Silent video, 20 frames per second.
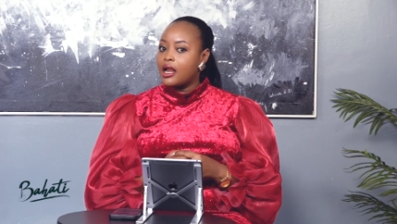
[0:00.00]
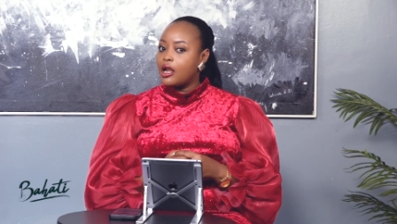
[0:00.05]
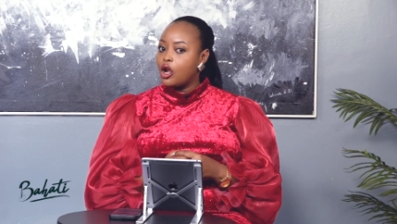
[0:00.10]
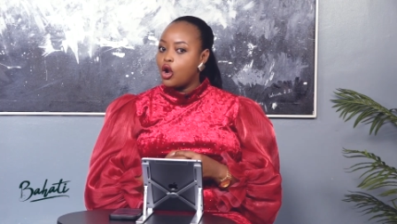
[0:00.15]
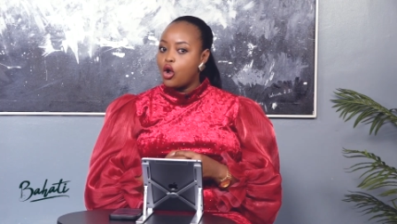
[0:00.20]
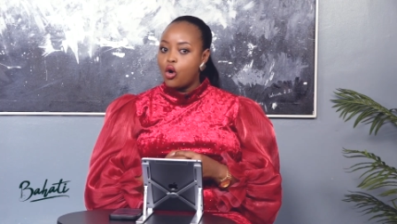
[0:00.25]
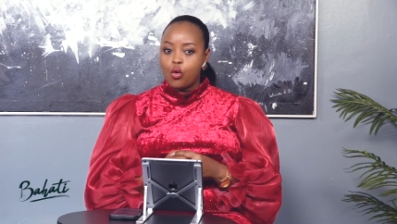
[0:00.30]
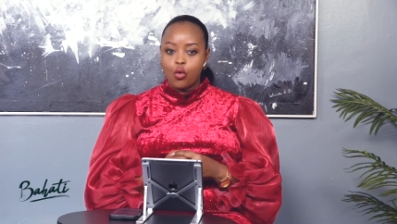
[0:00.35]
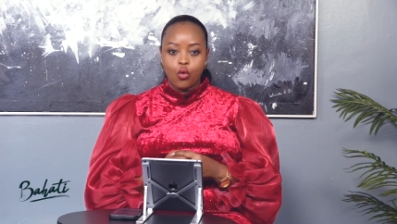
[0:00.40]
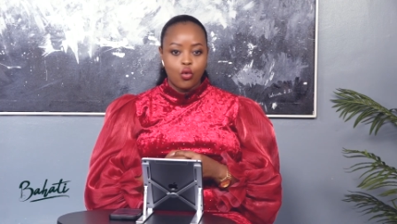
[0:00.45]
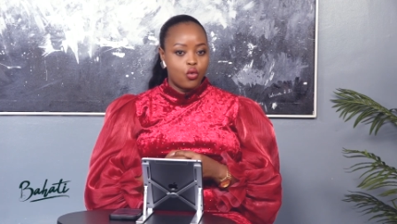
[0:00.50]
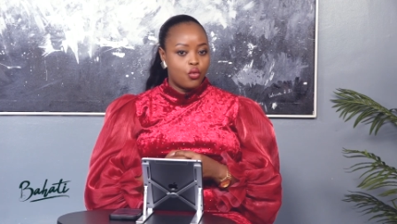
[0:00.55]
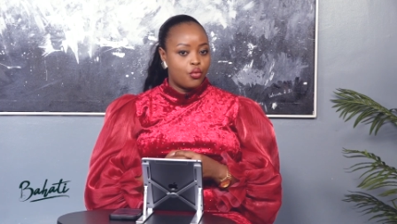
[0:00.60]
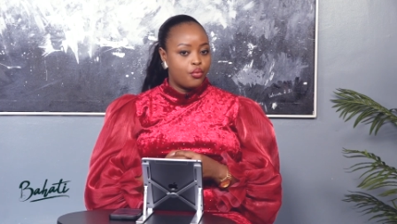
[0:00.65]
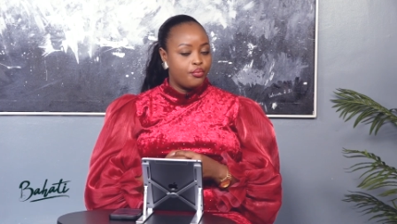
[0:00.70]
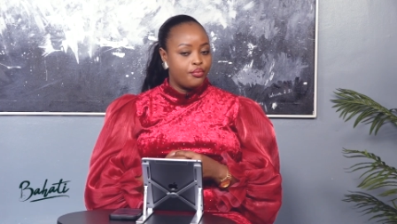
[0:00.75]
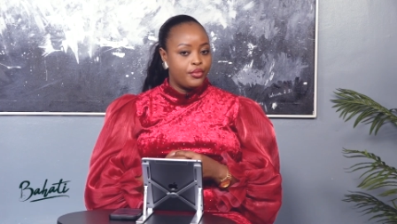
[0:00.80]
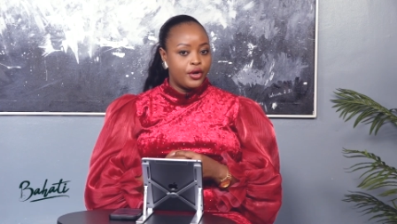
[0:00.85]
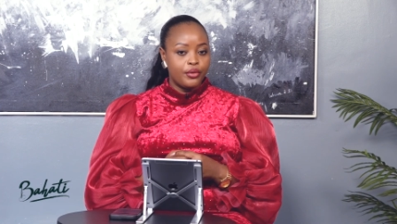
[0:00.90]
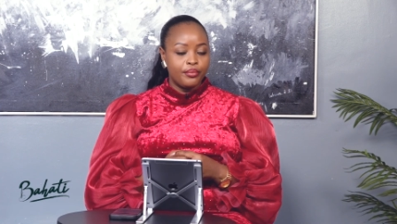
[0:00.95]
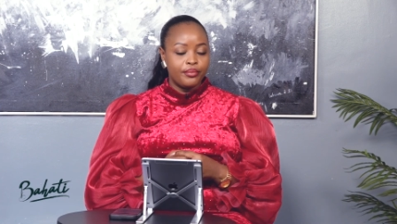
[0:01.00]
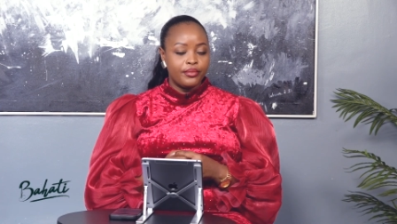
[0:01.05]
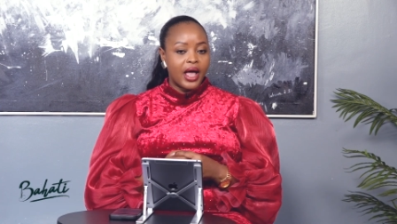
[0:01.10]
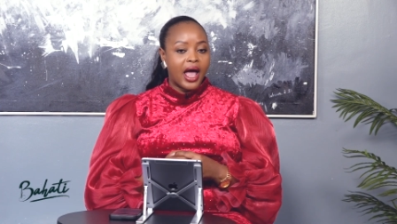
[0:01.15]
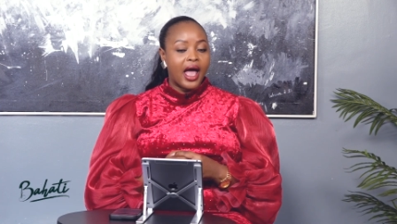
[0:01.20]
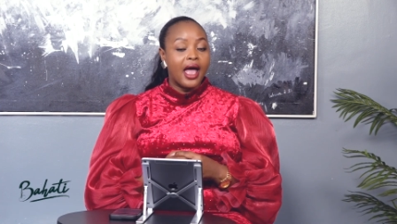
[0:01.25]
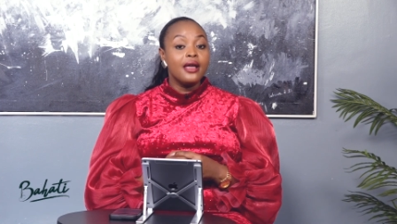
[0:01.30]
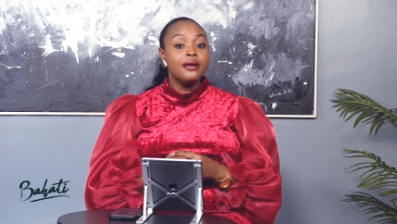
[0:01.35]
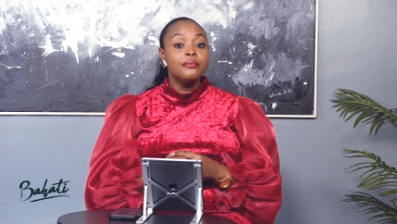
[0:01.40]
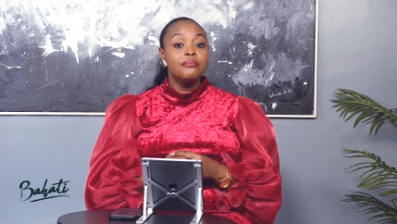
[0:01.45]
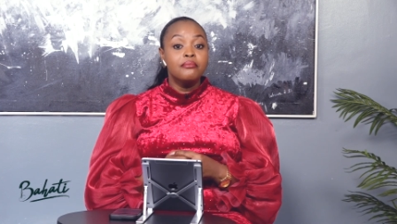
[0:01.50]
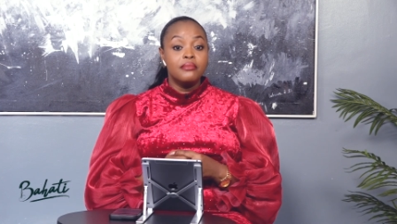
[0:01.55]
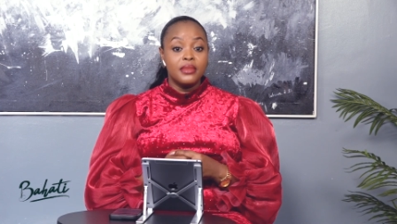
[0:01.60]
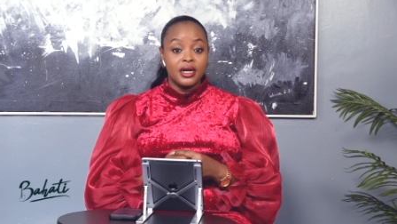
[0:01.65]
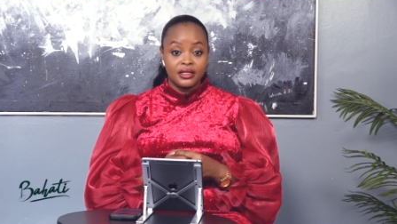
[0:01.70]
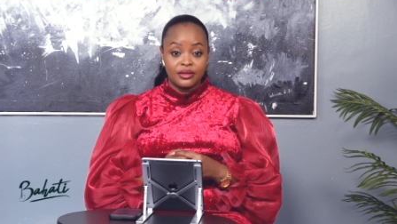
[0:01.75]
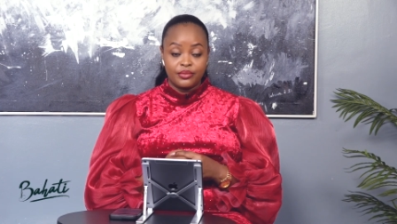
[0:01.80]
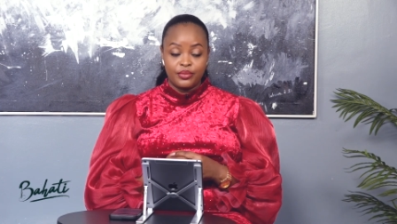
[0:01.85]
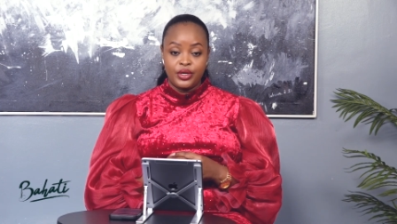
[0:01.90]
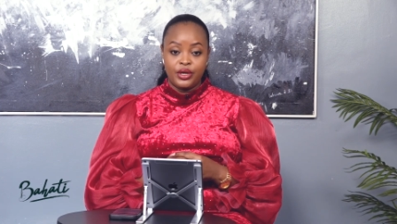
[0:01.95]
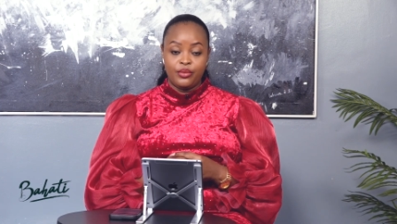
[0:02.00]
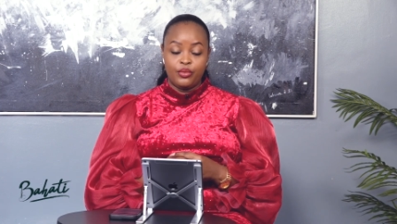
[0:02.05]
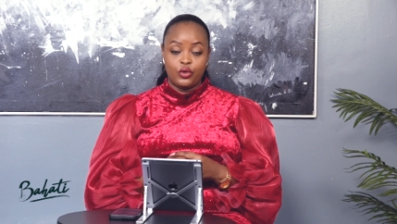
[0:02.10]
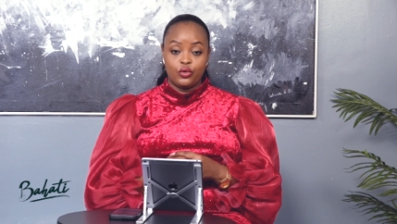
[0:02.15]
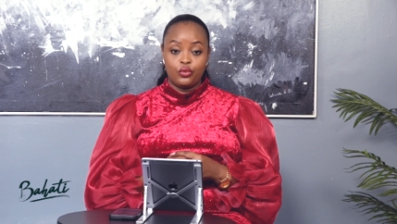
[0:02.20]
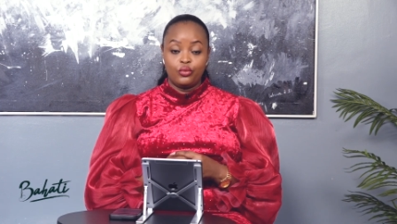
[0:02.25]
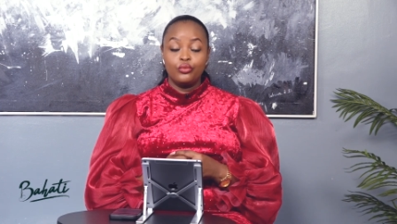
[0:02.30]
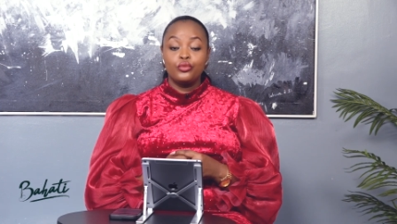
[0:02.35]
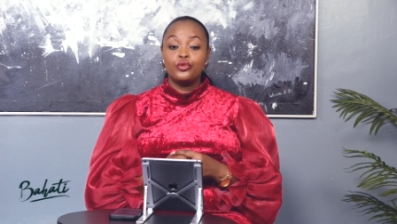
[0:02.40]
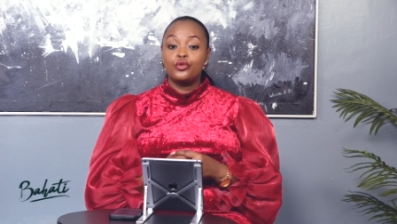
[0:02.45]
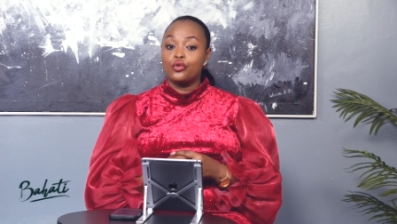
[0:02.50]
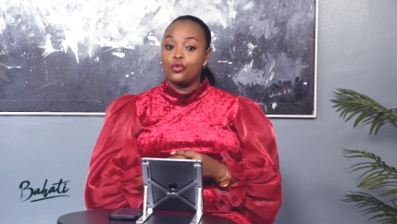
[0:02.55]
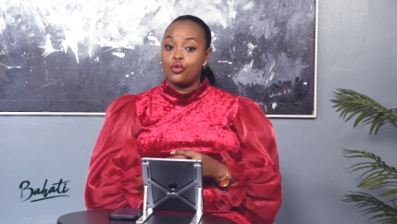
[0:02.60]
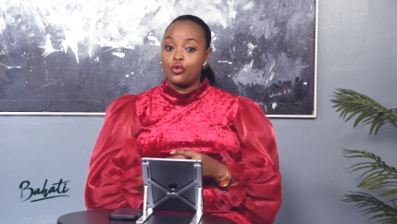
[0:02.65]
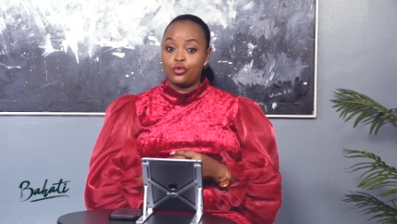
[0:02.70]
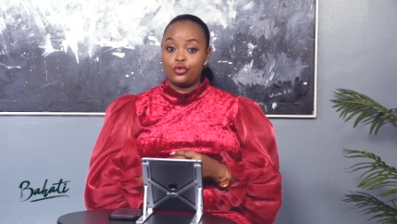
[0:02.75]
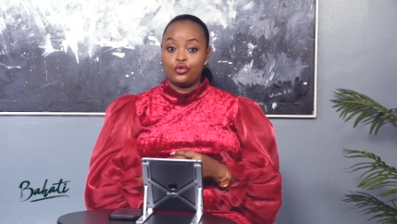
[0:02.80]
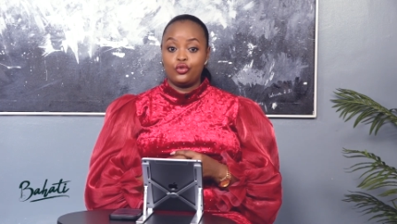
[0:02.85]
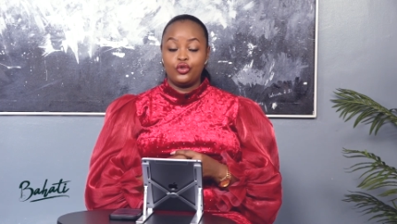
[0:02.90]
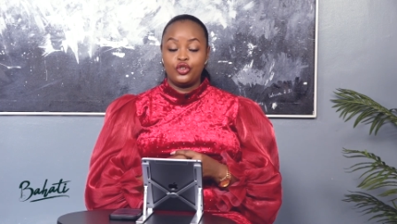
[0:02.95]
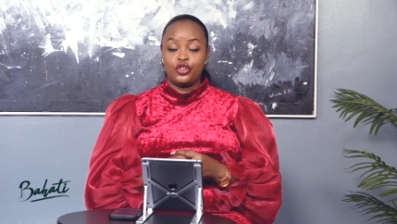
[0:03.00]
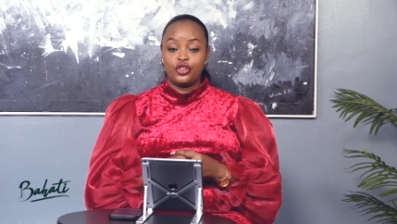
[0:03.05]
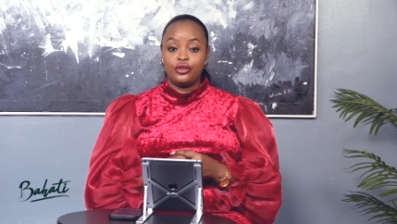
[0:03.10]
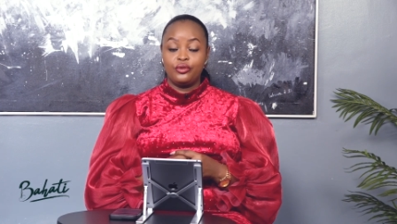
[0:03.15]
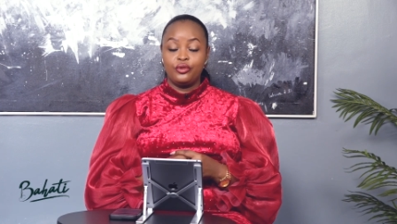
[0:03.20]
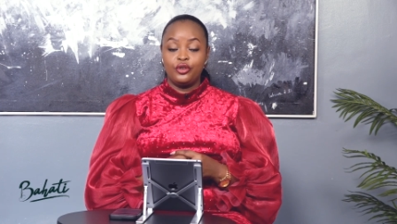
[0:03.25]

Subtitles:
no, I must be able to go to gym.